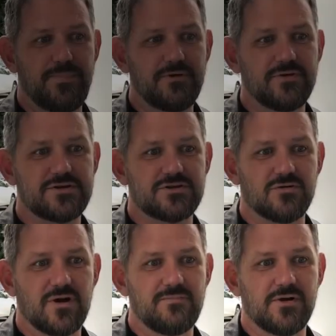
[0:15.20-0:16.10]
been
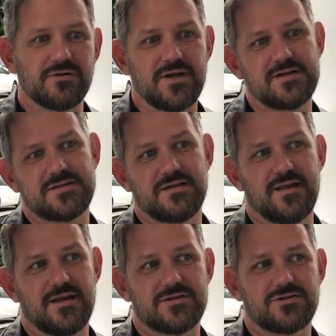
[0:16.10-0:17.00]
restoring buildings in the
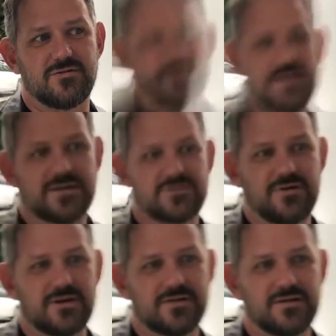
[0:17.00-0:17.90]
historic district